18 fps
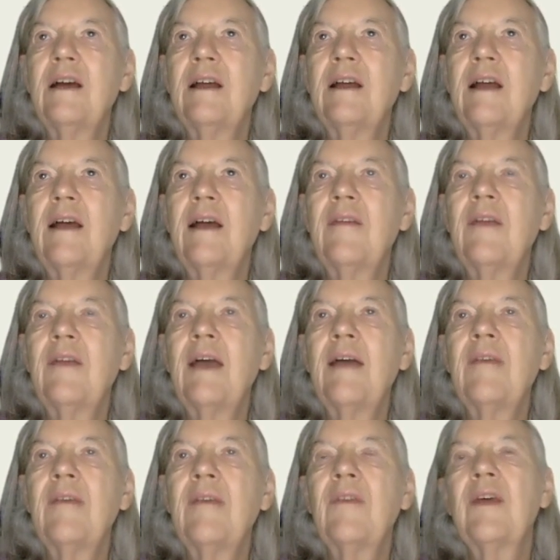
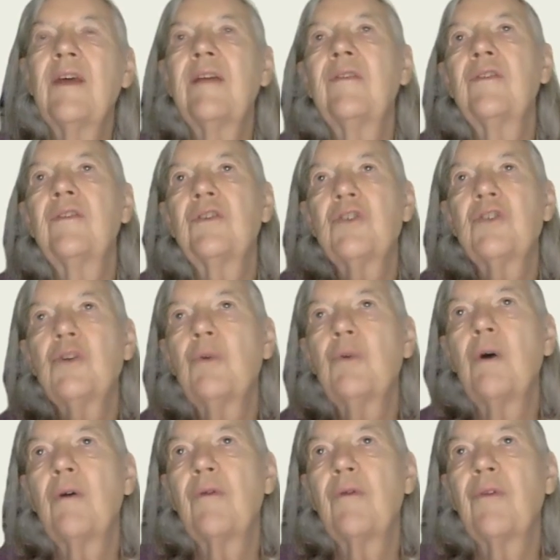And then the 2
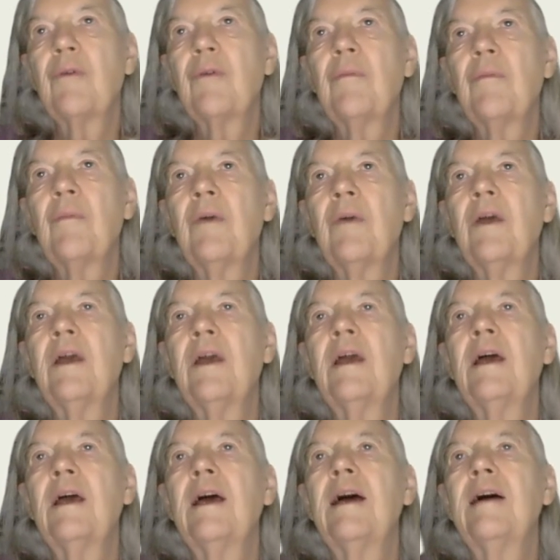of them
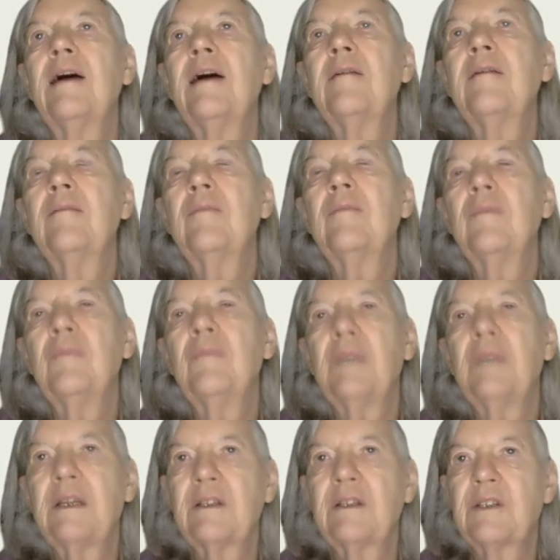
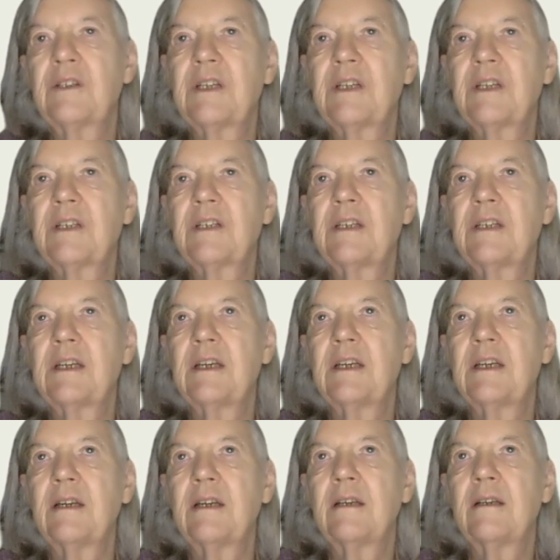make the
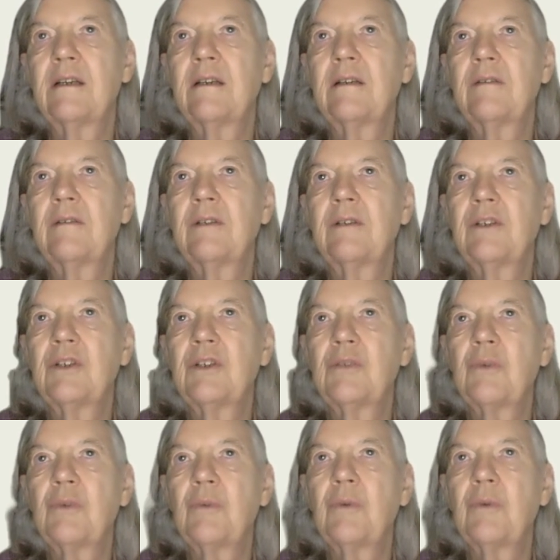60, which is
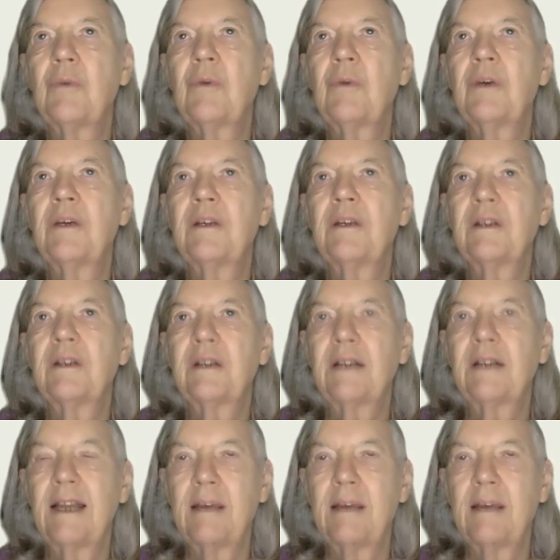what we were claiming.